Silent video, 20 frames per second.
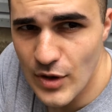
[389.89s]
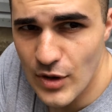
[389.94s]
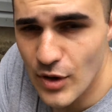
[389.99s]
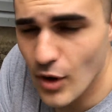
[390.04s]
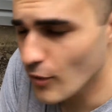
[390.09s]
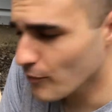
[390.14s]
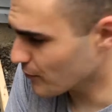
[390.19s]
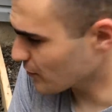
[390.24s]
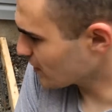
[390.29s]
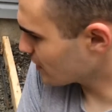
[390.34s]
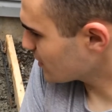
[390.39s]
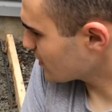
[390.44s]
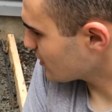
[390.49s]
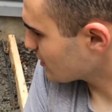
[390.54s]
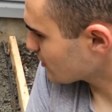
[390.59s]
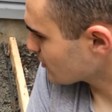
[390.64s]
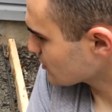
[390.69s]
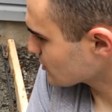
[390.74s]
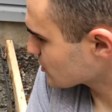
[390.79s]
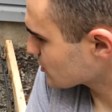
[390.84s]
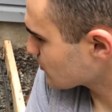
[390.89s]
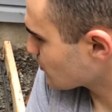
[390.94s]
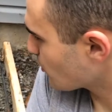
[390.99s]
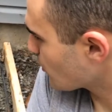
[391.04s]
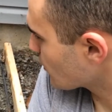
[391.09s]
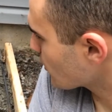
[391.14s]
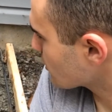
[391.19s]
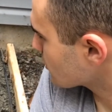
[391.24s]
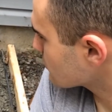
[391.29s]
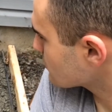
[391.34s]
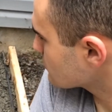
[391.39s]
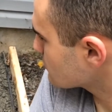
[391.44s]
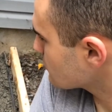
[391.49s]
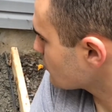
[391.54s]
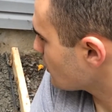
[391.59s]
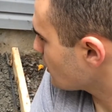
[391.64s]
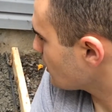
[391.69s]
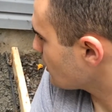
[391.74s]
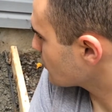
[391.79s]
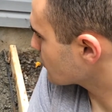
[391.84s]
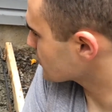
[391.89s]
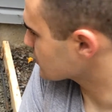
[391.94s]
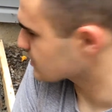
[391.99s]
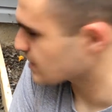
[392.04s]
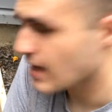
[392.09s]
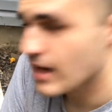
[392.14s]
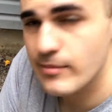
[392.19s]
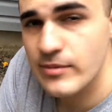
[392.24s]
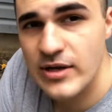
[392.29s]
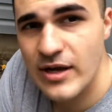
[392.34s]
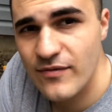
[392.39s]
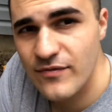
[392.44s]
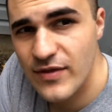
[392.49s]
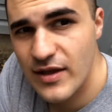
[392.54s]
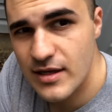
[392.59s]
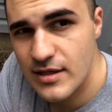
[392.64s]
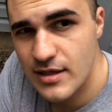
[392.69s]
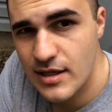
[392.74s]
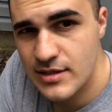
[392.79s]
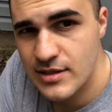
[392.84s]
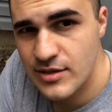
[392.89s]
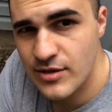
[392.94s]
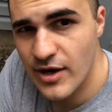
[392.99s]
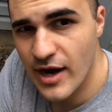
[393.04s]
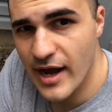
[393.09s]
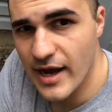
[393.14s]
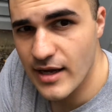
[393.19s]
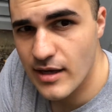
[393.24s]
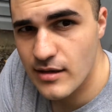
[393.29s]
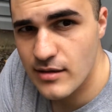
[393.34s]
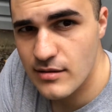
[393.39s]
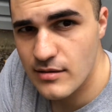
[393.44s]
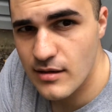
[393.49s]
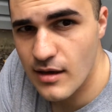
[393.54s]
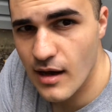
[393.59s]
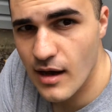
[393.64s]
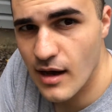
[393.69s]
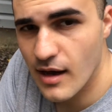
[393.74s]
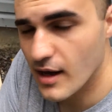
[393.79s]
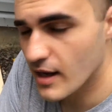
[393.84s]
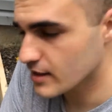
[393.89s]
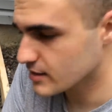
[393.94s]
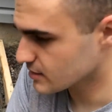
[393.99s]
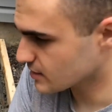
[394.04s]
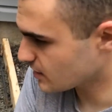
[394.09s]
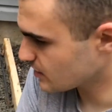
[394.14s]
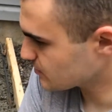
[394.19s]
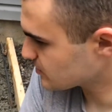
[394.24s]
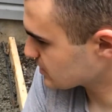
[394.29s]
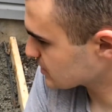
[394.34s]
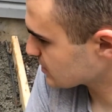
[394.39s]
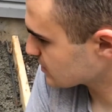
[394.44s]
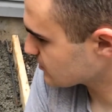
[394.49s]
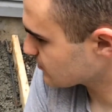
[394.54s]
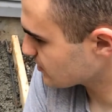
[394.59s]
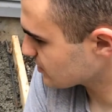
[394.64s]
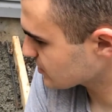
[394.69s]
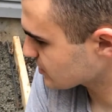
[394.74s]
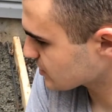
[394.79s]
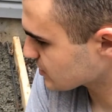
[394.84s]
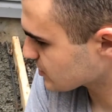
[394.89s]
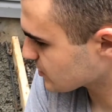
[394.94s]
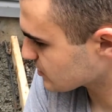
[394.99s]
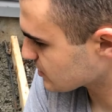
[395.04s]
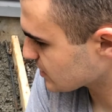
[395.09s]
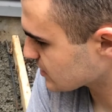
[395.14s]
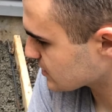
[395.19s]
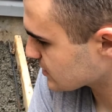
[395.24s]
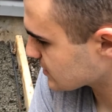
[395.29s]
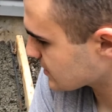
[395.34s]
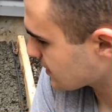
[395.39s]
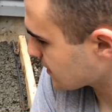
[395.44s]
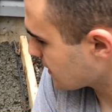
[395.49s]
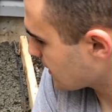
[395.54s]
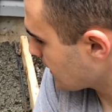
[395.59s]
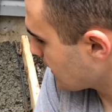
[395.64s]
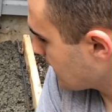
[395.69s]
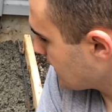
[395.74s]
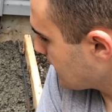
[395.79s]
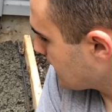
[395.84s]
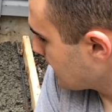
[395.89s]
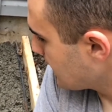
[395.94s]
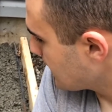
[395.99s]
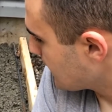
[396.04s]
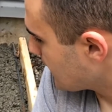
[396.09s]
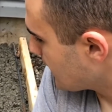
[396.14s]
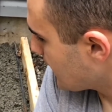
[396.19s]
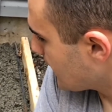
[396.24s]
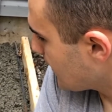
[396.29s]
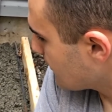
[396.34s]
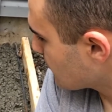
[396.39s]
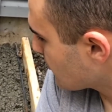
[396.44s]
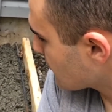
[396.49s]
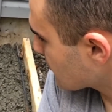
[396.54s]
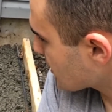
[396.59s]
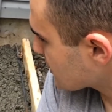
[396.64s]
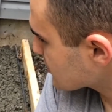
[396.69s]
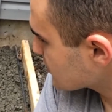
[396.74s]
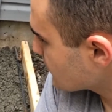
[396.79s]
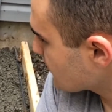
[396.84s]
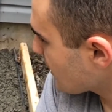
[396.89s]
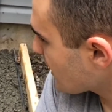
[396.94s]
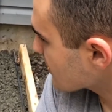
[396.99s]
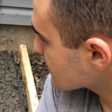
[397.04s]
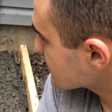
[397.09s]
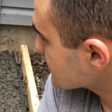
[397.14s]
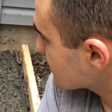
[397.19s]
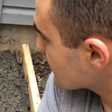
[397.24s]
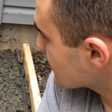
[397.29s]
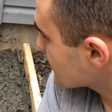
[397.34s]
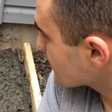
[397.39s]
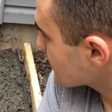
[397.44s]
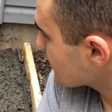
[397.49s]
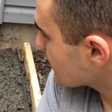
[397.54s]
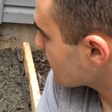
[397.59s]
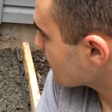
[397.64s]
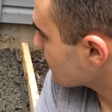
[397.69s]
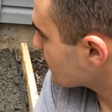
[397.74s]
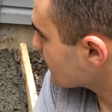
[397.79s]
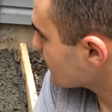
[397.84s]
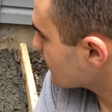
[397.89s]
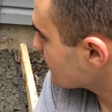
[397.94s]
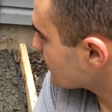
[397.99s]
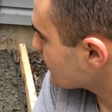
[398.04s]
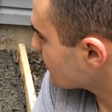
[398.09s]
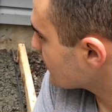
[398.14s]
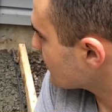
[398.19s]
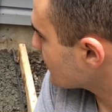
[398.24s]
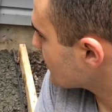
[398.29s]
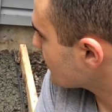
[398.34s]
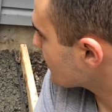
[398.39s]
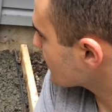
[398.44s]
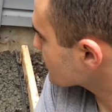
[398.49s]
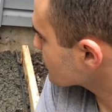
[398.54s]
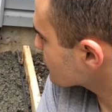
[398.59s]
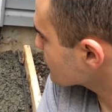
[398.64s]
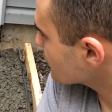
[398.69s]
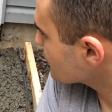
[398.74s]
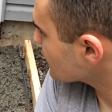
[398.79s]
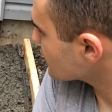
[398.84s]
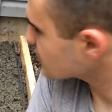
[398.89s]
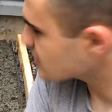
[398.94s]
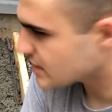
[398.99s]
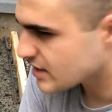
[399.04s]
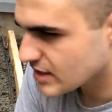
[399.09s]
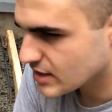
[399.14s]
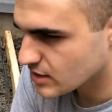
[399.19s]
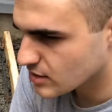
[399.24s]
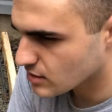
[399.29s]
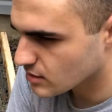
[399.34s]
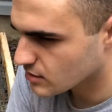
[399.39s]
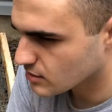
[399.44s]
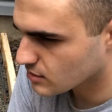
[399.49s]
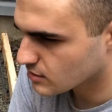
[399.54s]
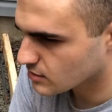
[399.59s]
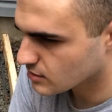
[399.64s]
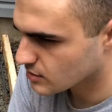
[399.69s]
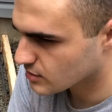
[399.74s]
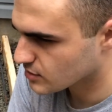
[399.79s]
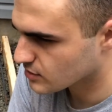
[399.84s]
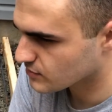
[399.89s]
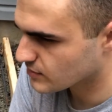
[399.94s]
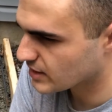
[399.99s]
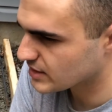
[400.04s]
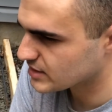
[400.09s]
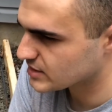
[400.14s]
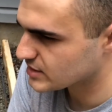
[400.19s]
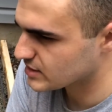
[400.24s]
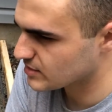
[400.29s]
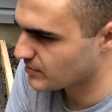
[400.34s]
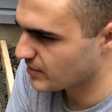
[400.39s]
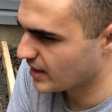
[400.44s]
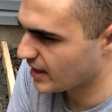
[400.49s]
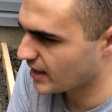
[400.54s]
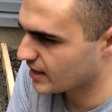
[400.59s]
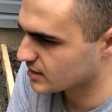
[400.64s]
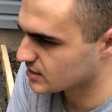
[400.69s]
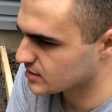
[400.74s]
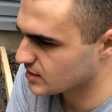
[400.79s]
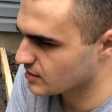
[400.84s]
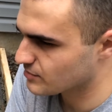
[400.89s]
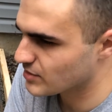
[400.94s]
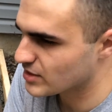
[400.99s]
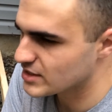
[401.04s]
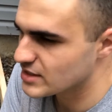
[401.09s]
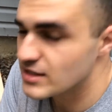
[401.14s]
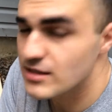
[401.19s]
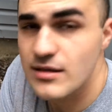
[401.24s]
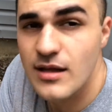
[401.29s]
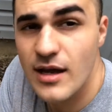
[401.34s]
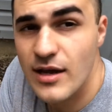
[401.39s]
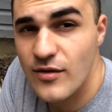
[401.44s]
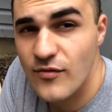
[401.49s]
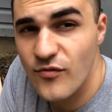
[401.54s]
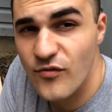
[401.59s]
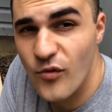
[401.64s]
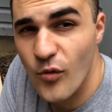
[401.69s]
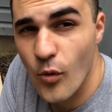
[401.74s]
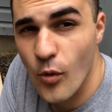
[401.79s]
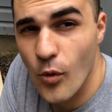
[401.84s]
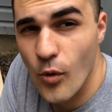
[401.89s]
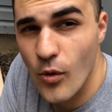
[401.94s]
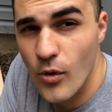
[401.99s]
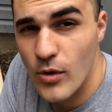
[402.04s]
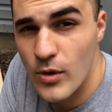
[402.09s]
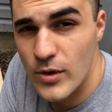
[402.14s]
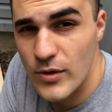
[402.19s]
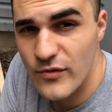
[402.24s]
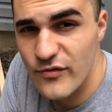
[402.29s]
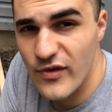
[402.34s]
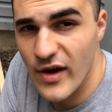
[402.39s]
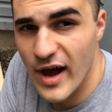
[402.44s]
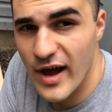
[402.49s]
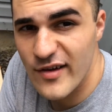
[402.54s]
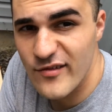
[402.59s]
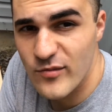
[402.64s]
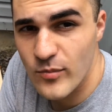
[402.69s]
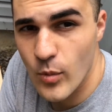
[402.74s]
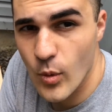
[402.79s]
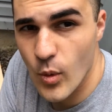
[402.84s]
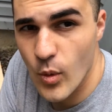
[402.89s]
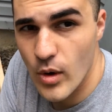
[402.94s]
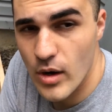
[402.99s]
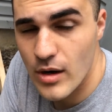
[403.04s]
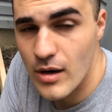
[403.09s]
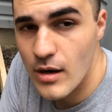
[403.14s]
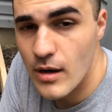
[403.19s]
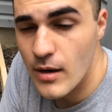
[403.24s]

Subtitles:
Hopefully it'll support the slab enough that it doesn't crack and keeps it to the building so it doesn't sink. But we got 2 bags in there. I don't know if I'll need the rest of the bags. I might need like 4 or 5 more.